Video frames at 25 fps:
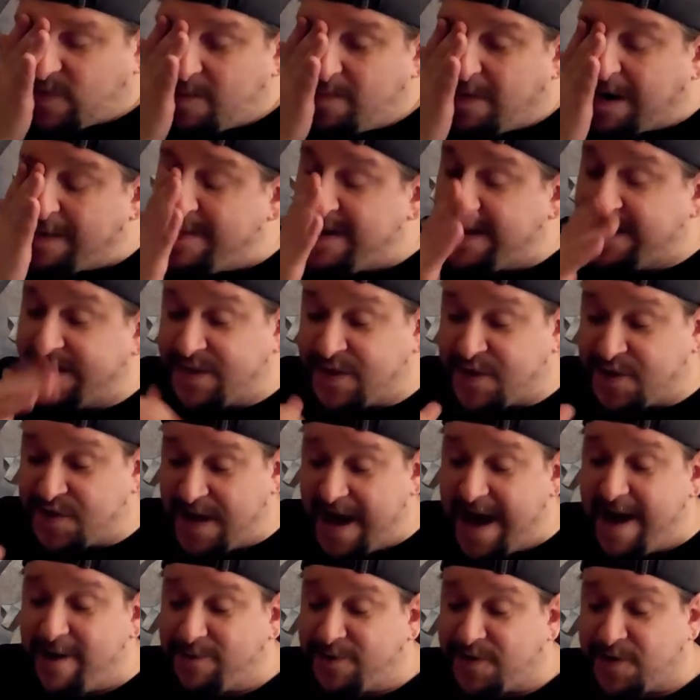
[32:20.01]
But I mean, it
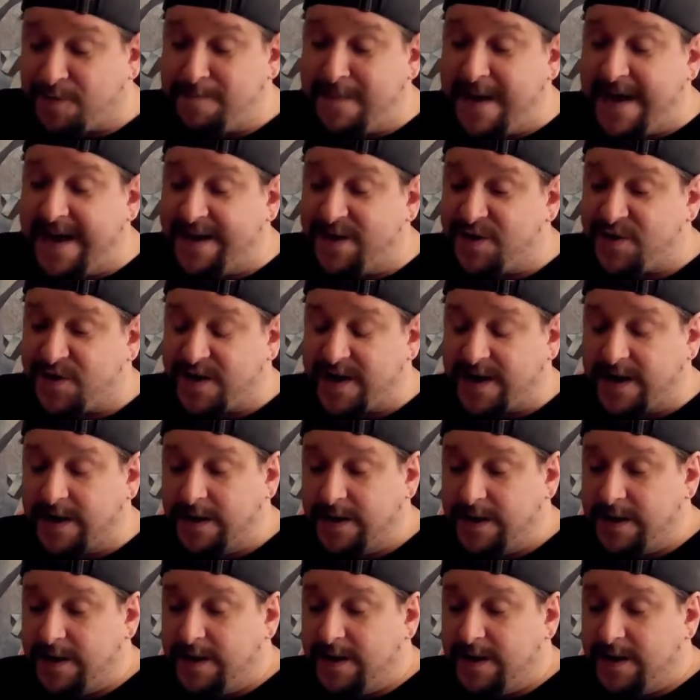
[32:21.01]
sounds amazing.